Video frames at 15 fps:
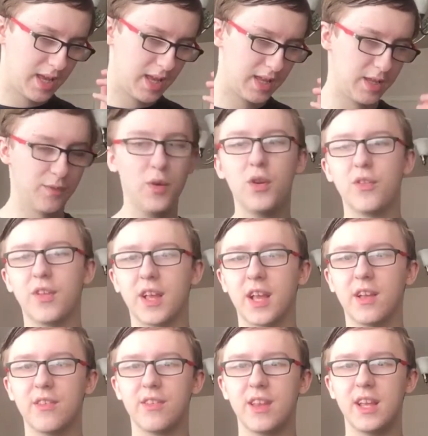The funny thing
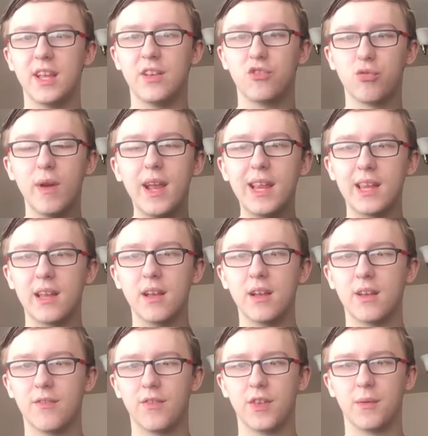is, the trailer
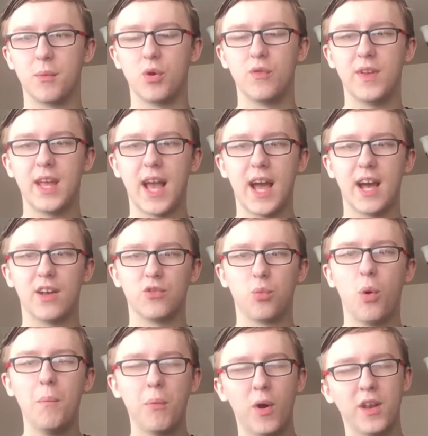for the movie has
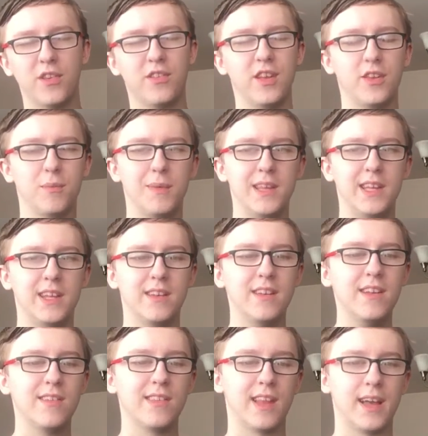1.6 million
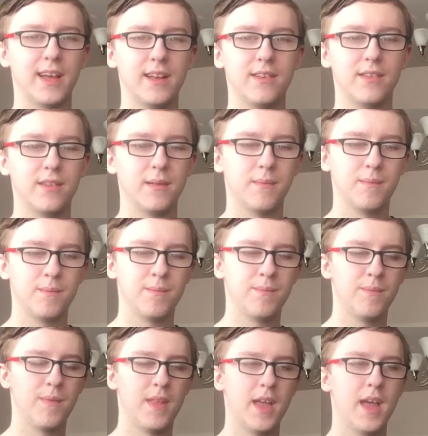dislikes.
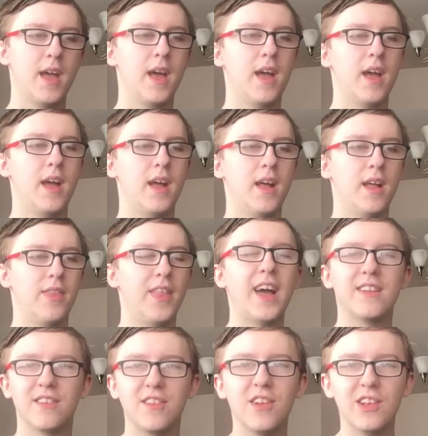
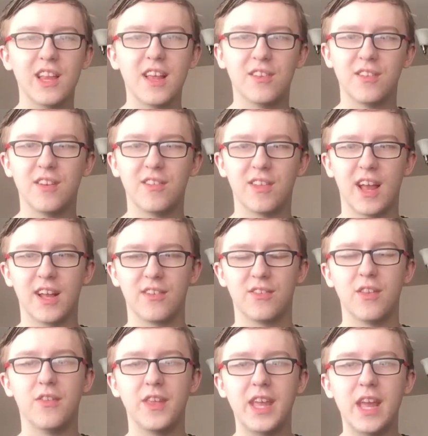That's still less dislikes
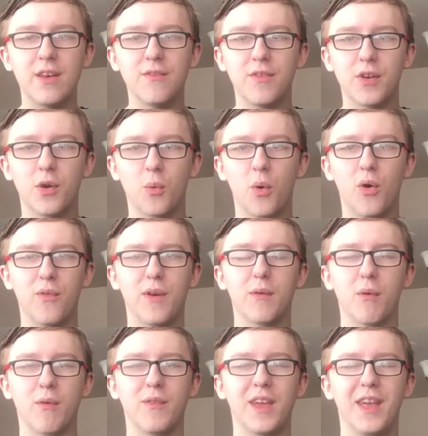than the Infinite Warfare
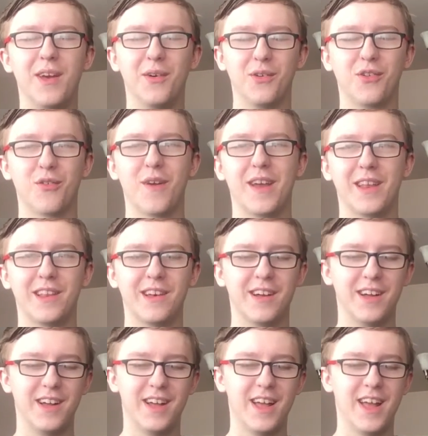reveal trailer.
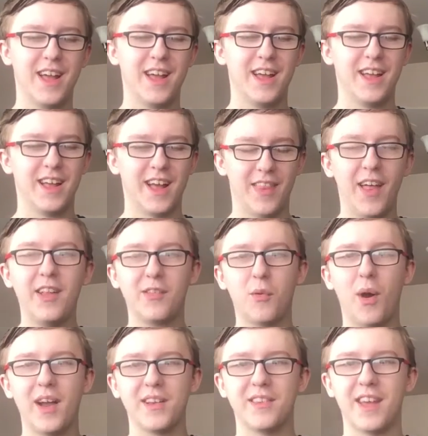And that's
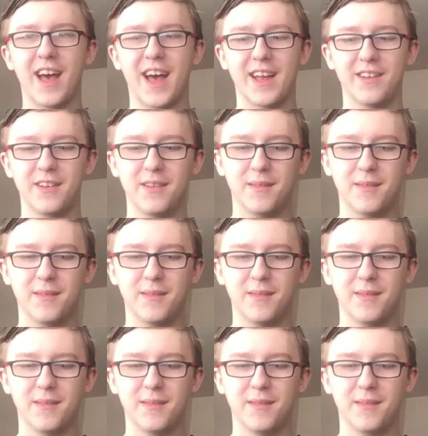quite sad.